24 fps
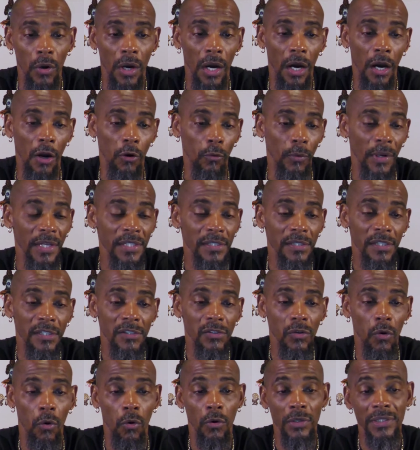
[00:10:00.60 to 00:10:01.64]
restless
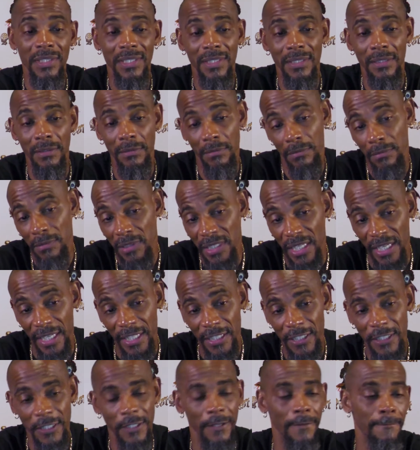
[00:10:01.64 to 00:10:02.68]
or
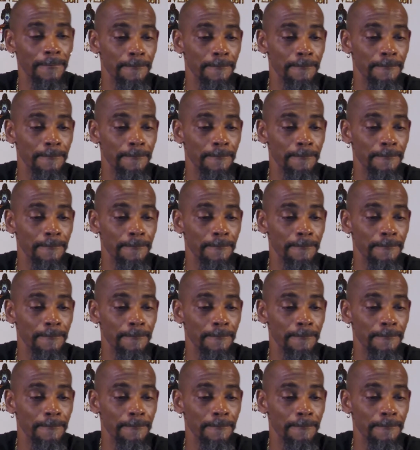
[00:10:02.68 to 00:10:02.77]
tense,